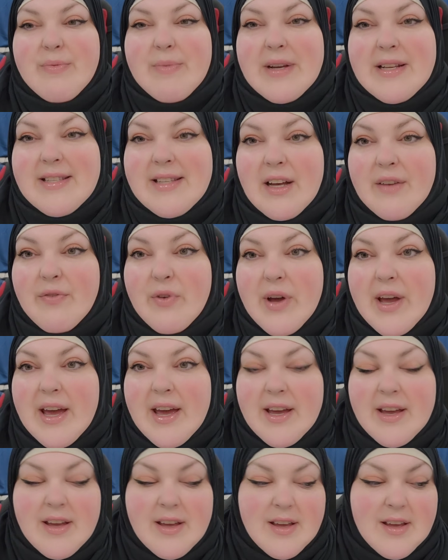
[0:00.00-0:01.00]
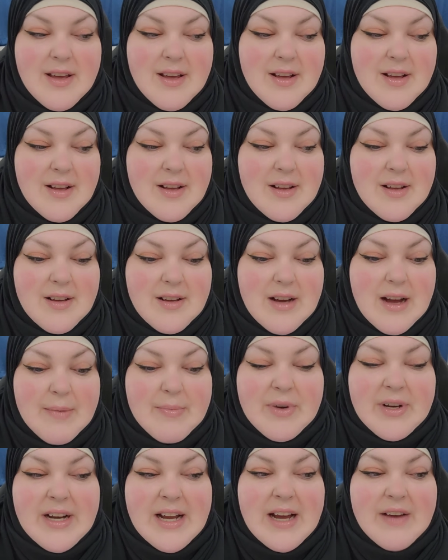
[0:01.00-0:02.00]
with myself, okay,
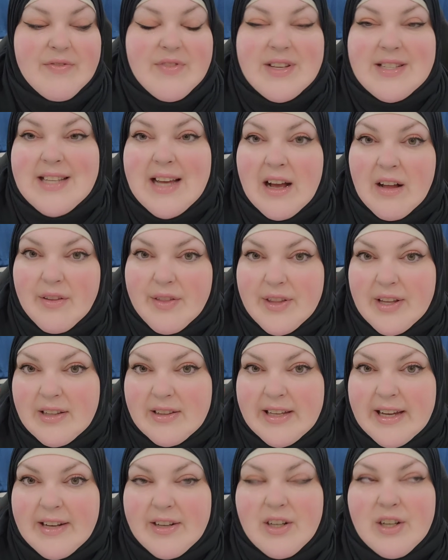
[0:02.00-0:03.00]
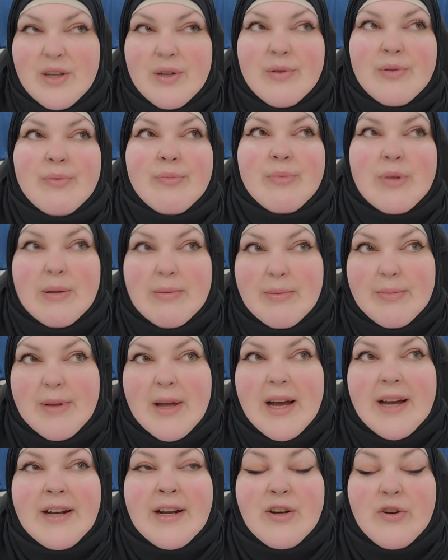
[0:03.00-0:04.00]
I'm going to have this healthy later, blah, blah,
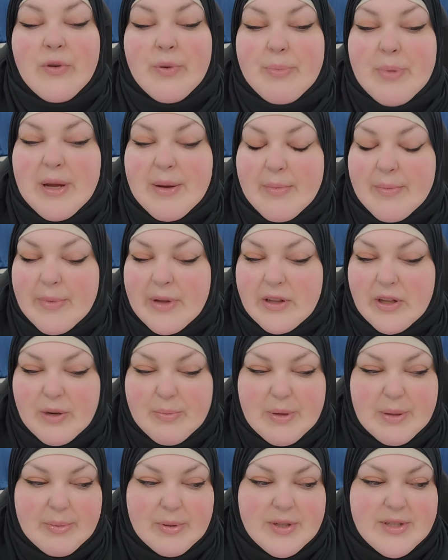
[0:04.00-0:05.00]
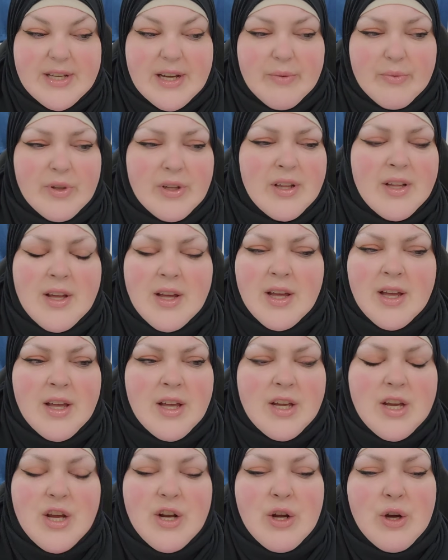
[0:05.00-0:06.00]
blah. And I know a lot of people are saying, well,
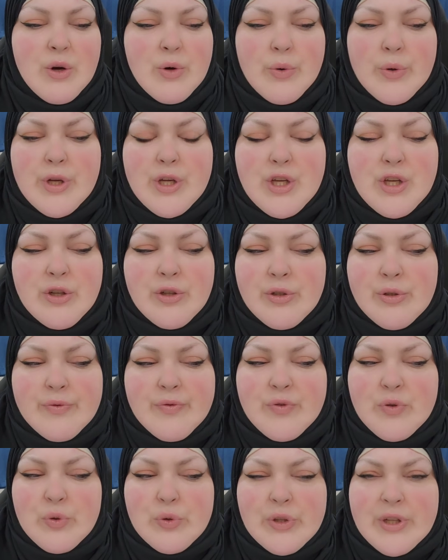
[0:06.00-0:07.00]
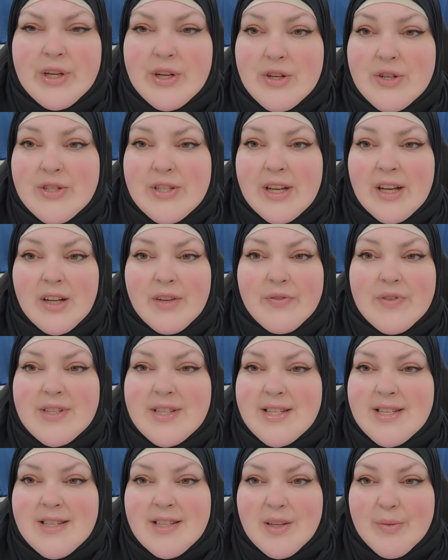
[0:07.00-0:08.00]
you know, you're fooling yourself,
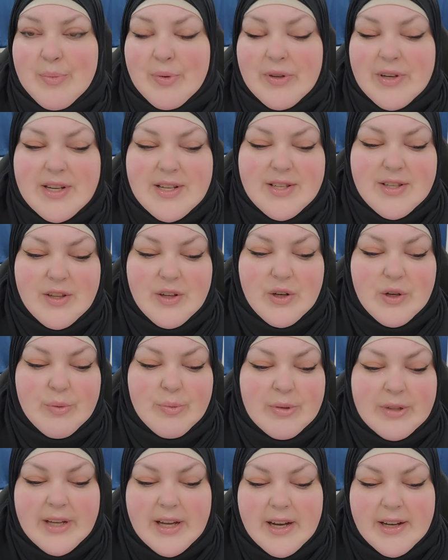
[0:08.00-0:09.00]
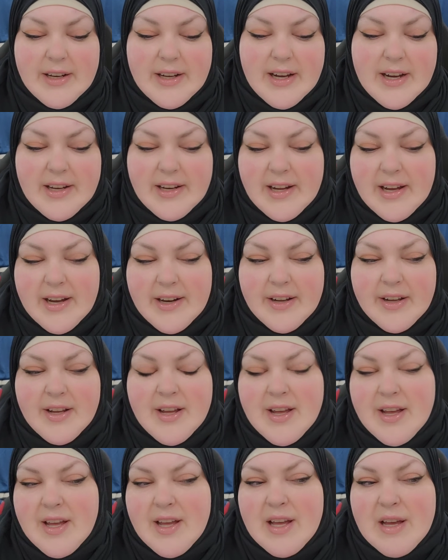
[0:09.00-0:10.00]
it's a slippery slope, yada, yada,
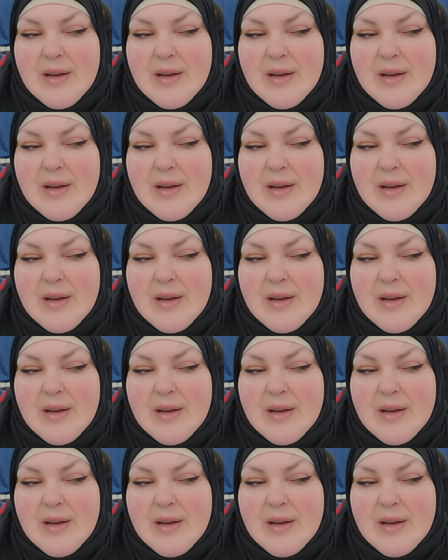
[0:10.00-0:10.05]
yada.